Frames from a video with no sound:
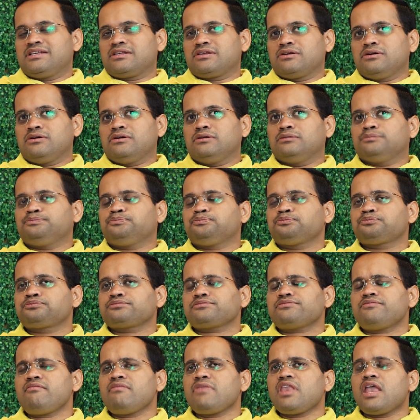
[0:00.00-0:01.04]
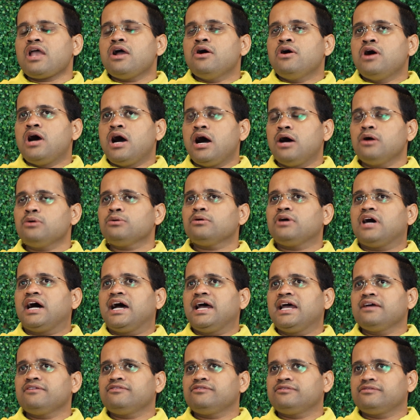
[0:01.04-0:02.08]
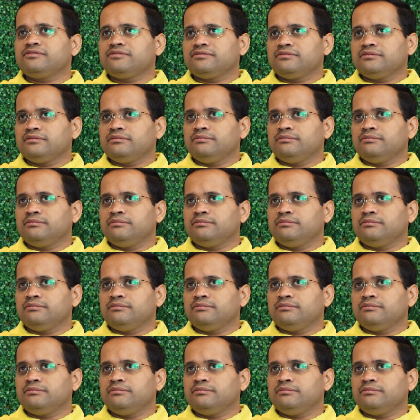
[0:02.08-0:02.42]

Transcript: So how I have